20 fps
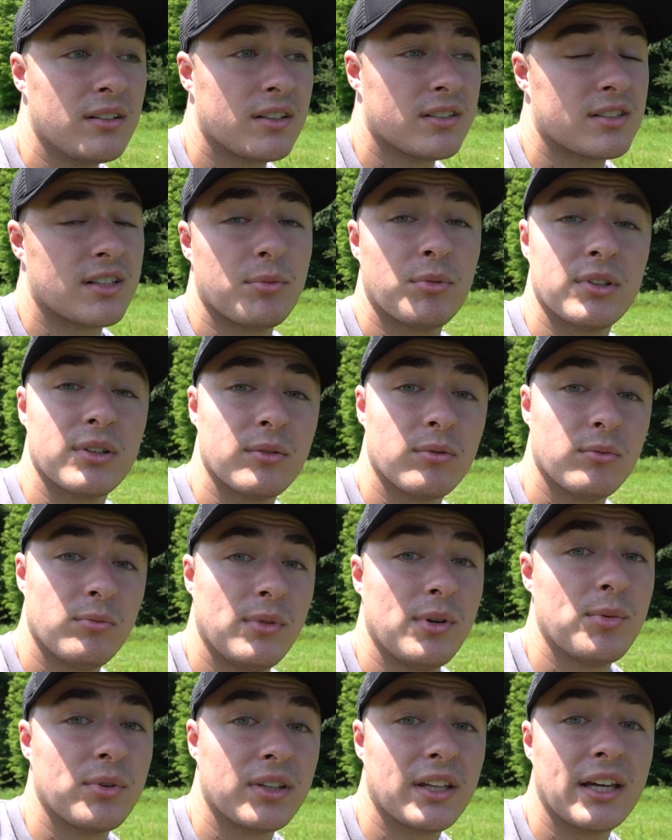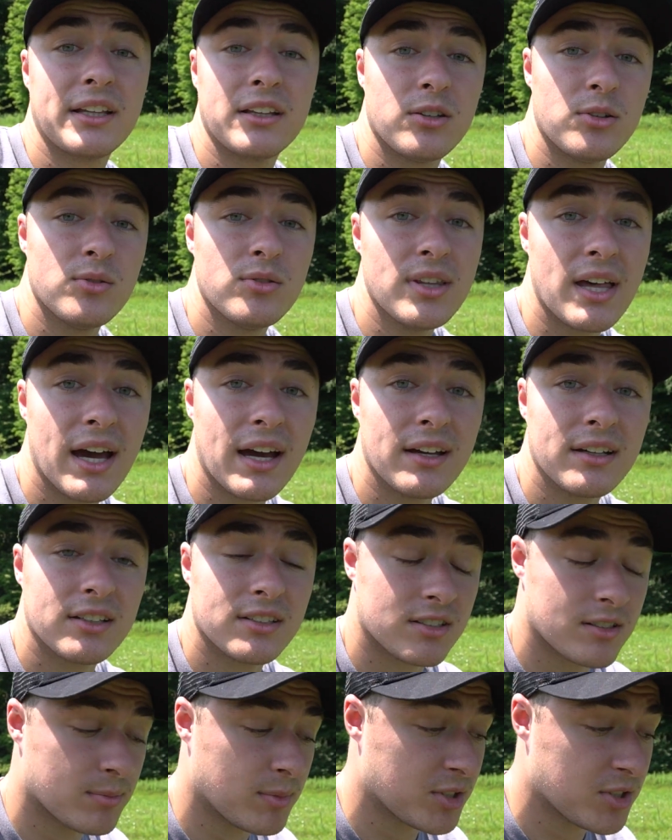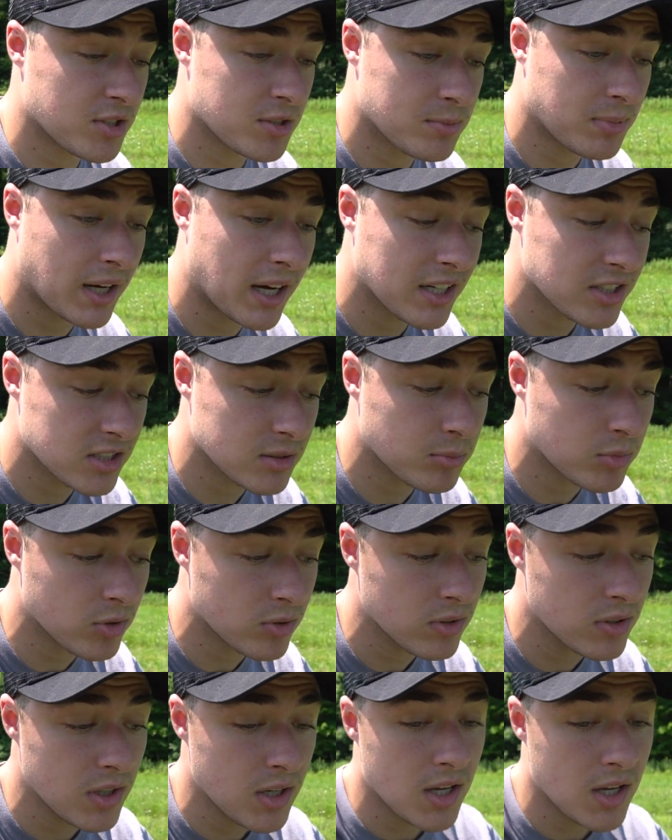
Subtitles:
because we would like to do that as much as possible.